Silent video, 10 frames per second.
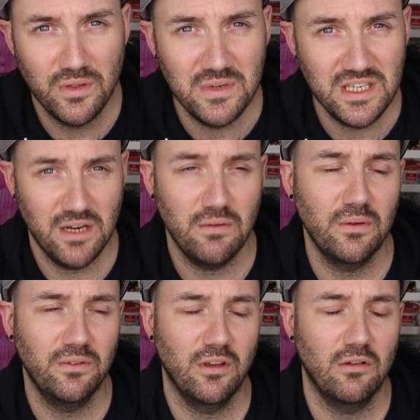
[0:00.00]
with
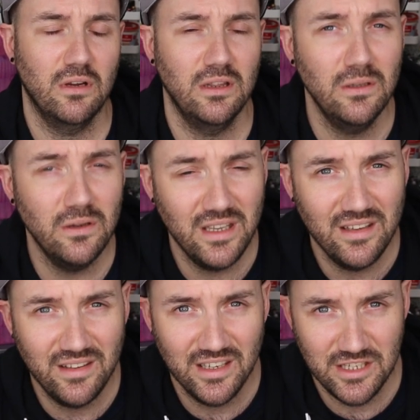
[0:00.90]
materials that are a lot
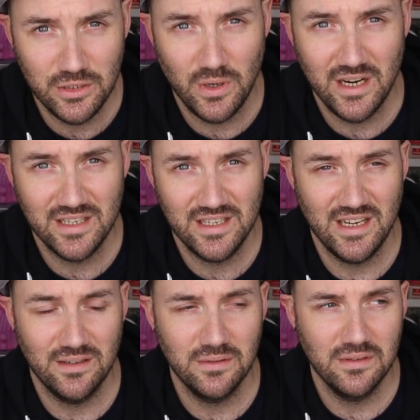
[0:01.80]
easier to track
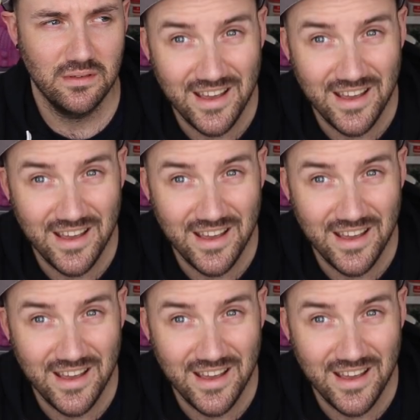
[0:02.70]
down